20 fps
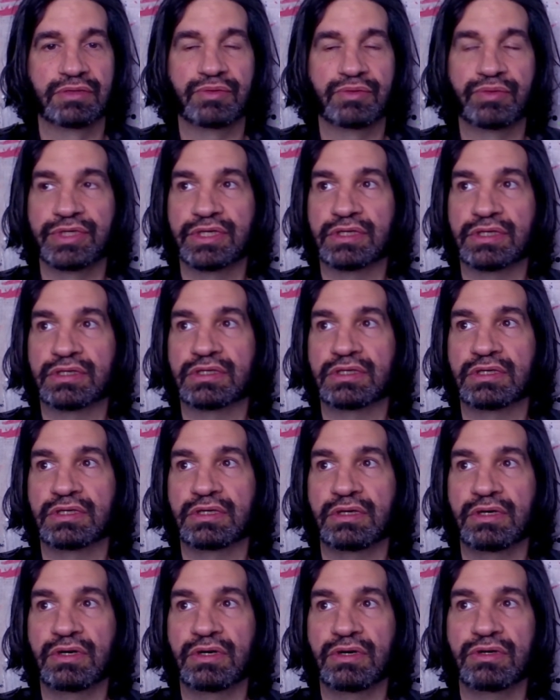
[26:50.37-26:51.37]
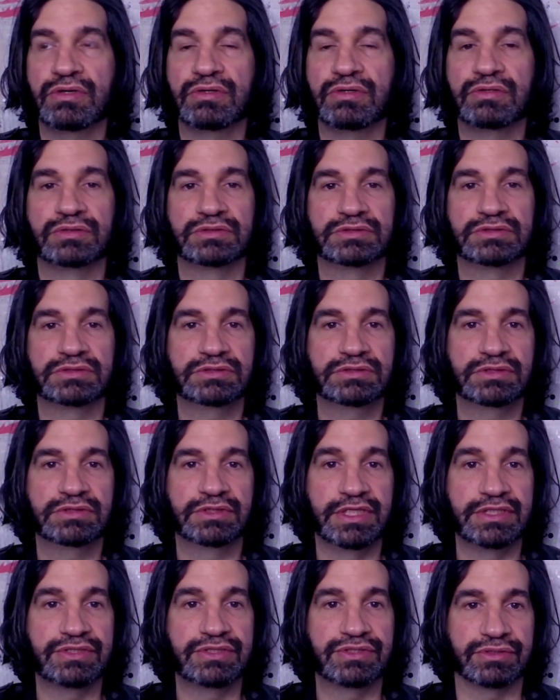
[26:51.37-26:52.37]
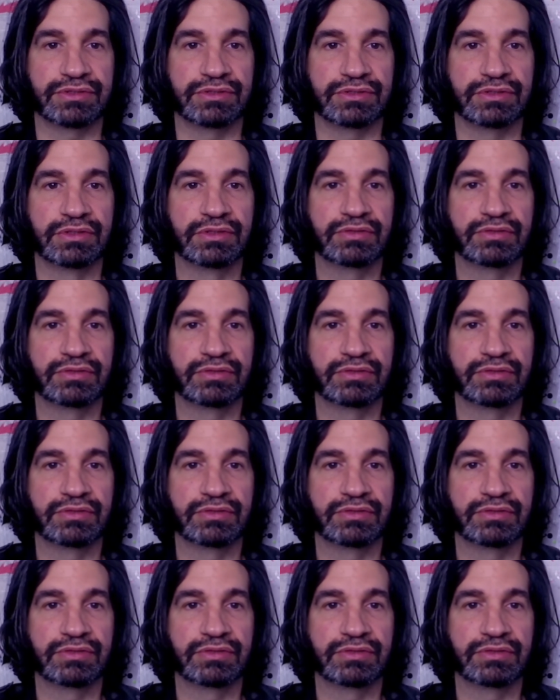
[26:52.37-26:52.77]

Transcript: we are all nature.